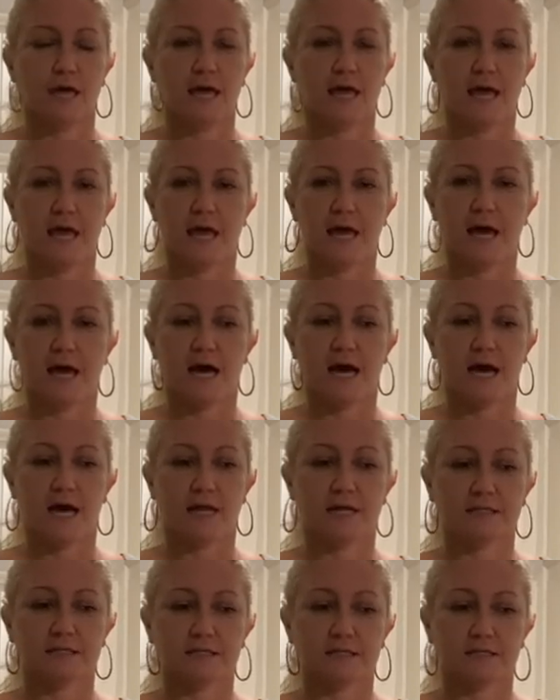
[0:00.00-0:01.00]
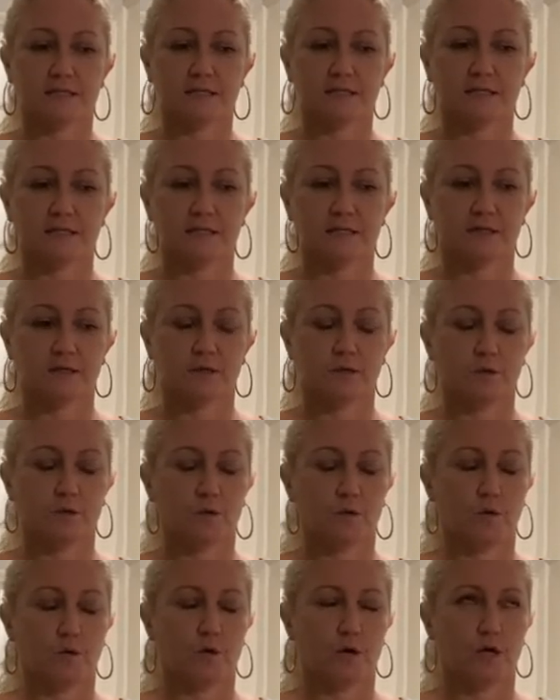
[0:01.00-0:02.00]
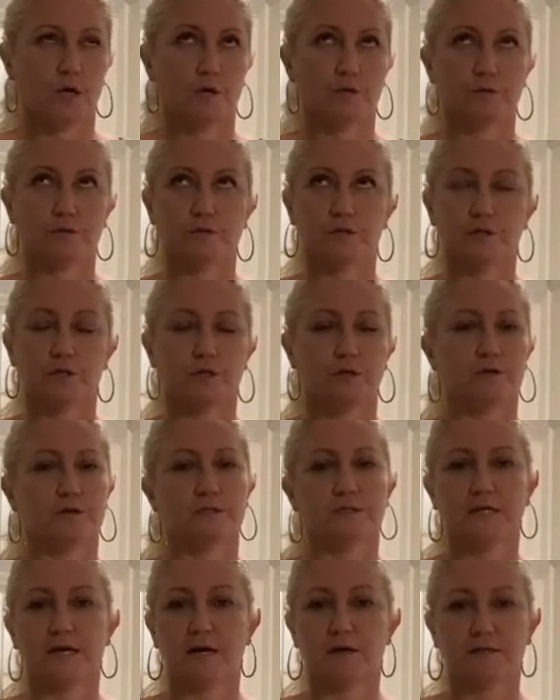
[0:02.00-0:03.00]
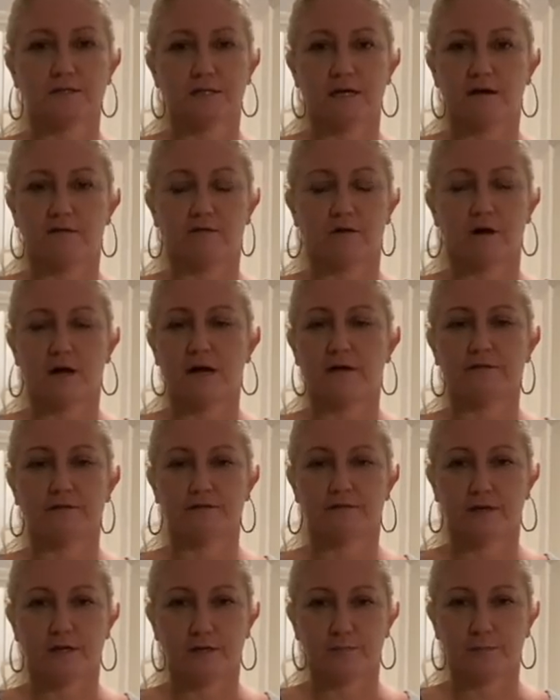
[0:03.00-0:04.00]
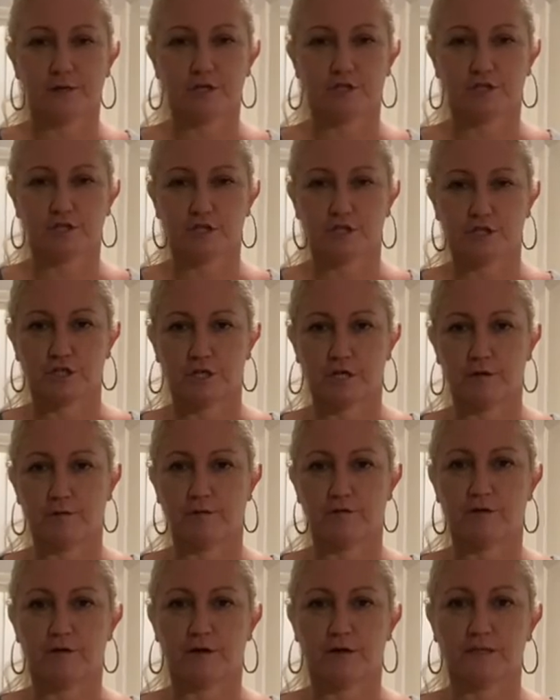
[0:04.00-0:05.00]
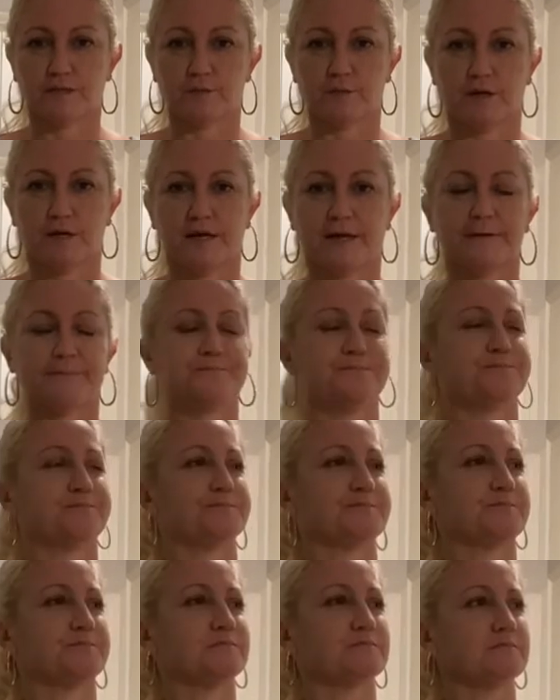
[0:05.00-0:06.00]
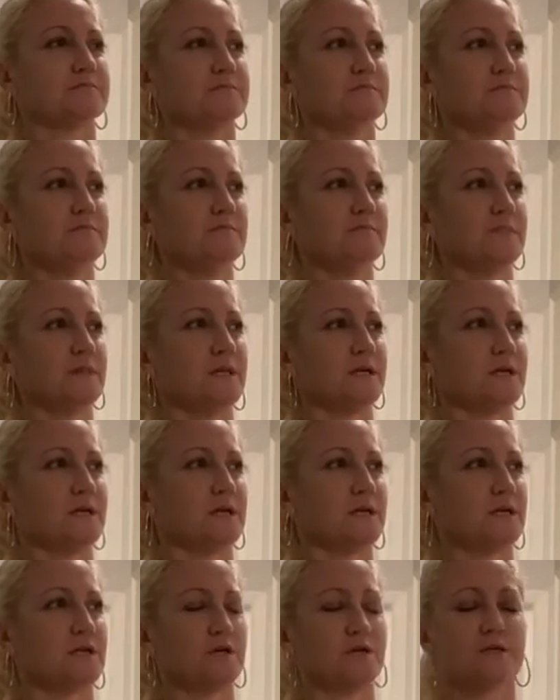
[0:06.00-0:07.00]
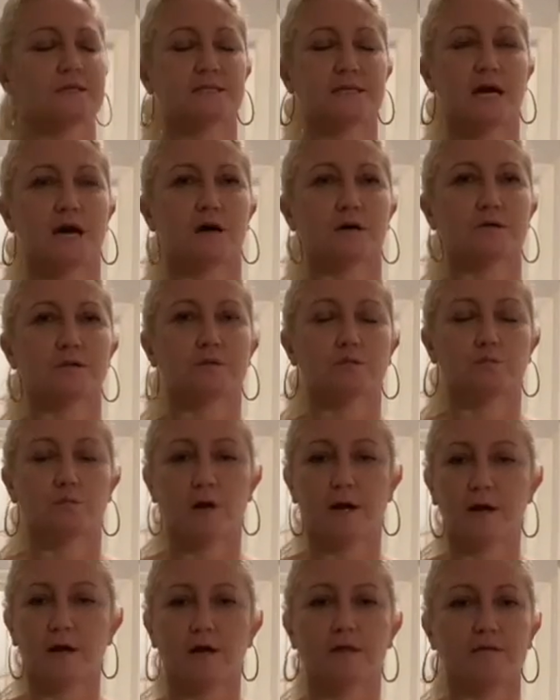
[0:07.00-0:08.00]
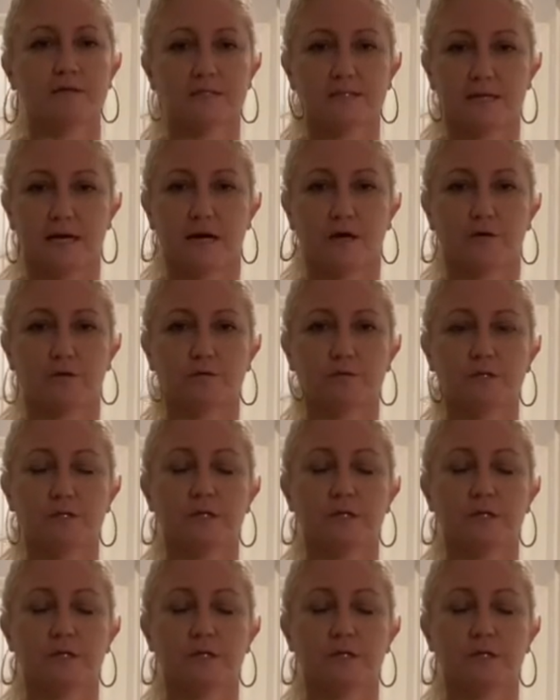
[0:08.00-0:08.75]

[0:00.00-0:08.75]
and it was the cutest house ever. I'll have to find a picture and share it with you guys one day. Cutest house, right on the Sound.